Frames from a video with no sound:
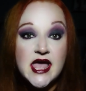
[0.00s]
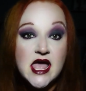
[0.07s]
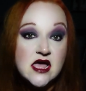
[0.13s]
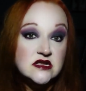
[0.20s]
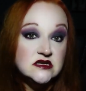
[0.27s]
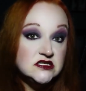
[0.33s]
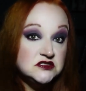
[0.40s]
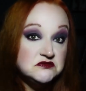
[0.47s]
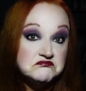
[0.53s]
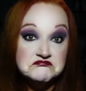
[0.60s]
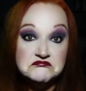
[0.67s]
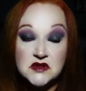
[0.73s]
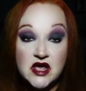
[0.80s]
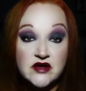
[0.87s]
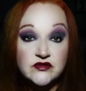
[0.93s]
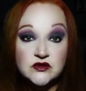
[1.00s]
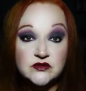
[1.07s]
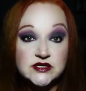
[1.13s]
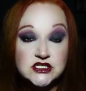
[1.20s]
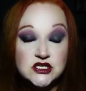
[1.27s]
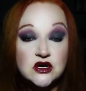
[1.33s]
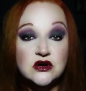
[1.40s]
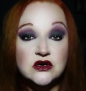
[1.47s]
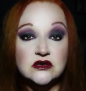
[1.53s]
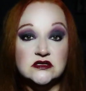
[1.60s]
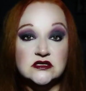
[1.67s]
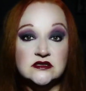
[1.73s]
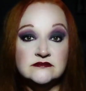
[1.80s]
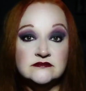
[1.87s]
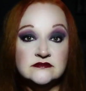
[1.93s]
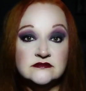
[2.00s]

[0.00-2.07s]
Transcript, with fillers: and never returned.